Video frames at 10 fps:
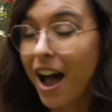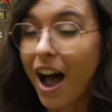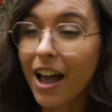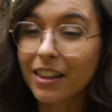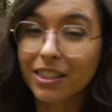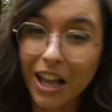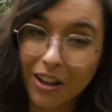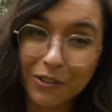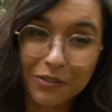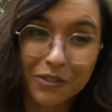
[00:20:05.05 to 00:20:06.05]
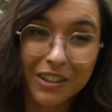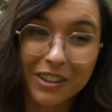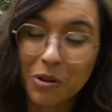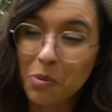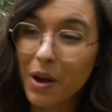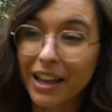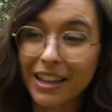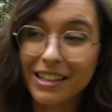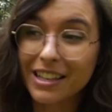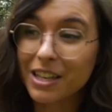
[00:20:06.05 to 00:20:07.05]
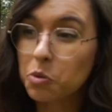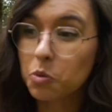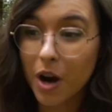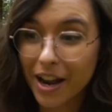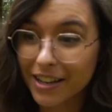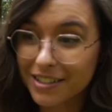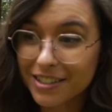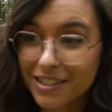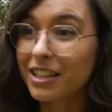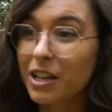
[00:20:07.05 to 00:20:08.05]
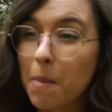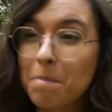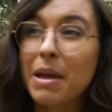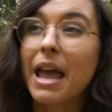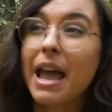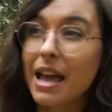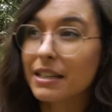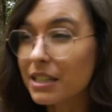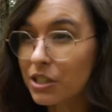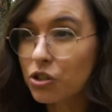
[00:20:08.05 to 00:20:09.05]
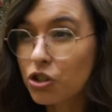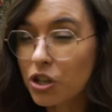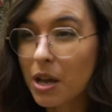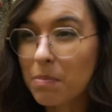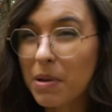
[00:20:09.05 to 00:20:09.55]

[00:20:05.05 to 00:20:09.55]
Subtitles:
I love the way he writes companionship